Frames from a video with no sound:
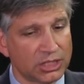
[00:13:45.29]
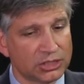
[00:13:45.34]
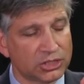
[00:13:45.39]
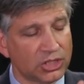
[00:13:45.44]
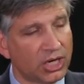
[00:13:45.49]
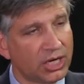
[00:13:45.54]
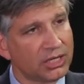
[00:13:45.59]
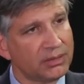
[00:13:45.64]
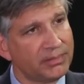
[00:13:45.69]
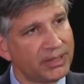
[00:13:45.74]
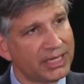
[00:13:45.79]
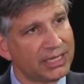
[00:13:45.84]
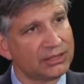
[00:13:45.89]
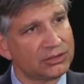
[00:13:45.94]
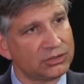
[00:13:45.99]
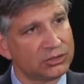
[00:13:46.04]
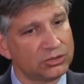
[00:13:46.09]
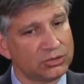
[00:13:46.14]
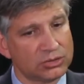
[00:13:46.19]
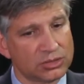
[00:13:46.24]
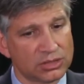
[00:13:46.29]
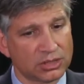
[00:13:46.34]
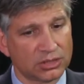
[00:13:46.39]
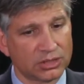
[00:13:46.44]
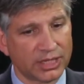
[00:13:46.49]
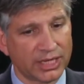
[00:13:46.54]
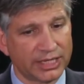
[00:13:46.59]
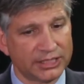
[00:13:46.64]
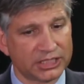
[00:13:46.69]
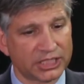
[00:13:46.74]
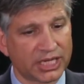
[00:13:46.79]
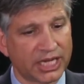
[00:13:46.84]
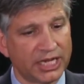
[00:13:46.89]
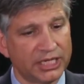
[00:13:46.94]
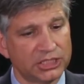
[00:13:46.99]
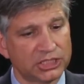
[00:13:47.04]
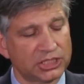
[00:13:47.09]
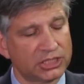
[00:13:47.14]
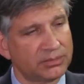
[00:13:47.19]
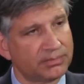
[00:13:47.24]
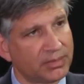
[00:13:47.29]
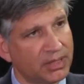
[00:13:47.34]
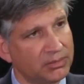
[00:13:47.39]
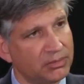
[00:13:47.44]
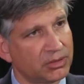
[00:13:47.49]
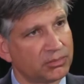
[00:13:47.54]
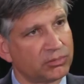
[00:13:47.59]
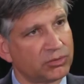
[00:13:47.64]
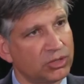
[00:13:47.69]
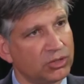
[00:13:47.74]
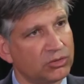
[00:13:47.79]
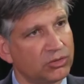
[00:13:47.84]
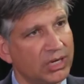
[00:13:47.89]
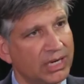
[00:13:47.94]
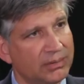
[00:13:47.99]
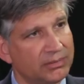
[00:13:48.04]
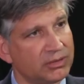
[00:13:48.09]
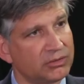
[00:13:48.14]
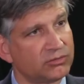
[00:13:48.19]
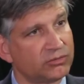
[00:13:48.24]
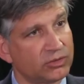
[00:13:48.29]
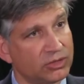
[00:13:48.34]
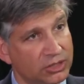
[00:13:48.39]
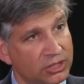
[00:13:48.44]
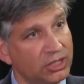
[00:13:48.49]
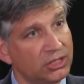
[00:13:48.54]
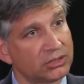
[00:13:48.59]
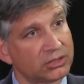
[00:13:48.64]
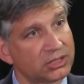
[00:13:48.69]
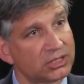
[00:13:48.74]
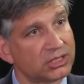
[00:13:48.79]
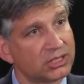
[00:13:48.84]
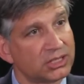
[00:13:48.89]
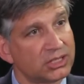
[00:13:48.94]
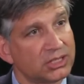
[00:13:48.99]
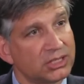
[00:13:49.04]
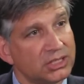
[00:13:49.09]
Talk about your education and public programming for adults.